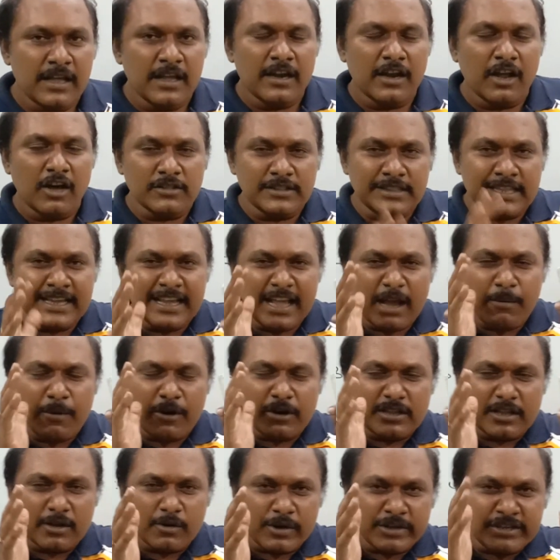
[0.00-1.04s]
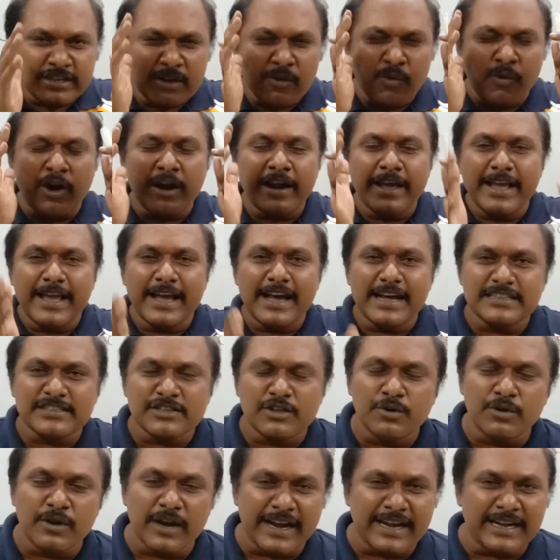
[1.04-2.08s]
Now, think about the question what I ask
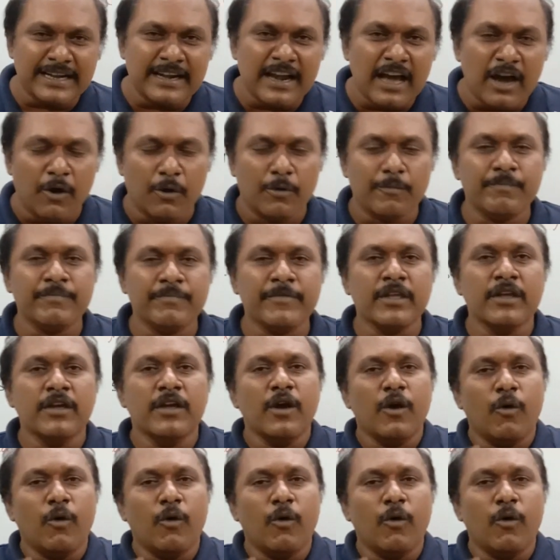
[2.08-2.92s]
you right now.